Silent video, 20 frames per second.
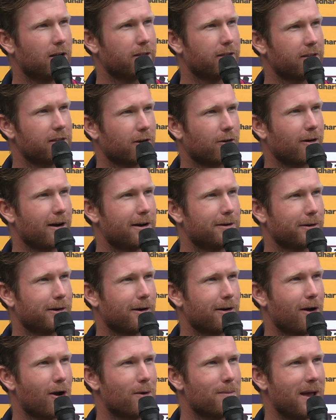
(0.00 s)
I think the crowd will
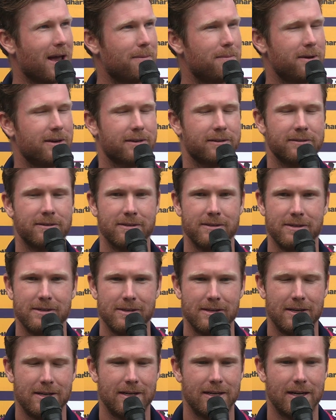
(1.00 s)
go home happy, and
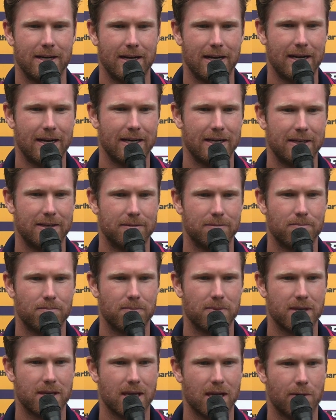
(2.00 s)

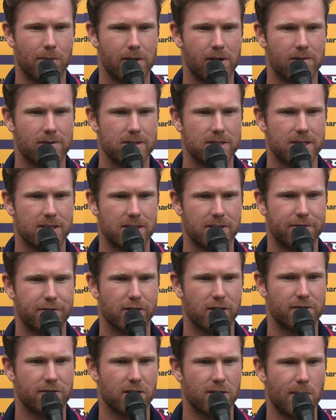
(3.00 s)
we obviously did very,